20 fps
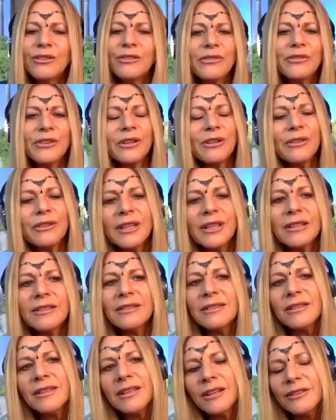feel
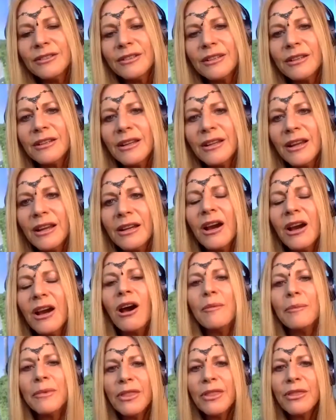there's a
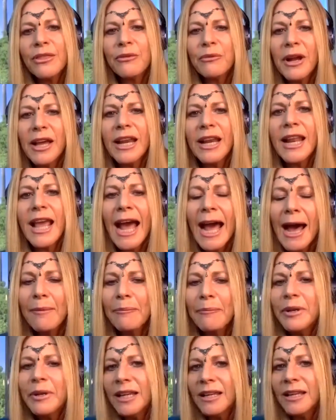common thread
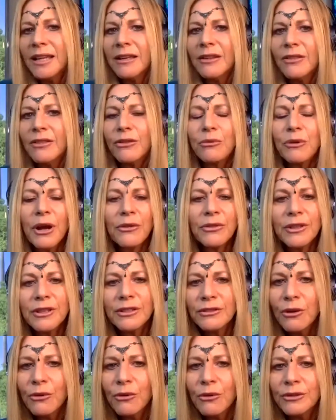happening throughout
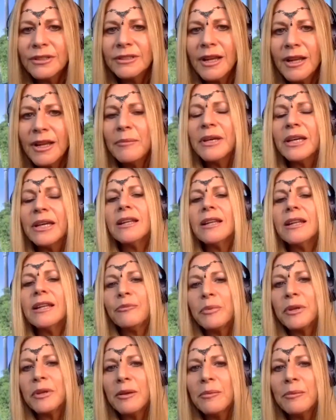this whole summit
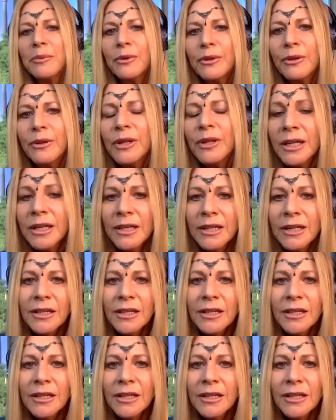of people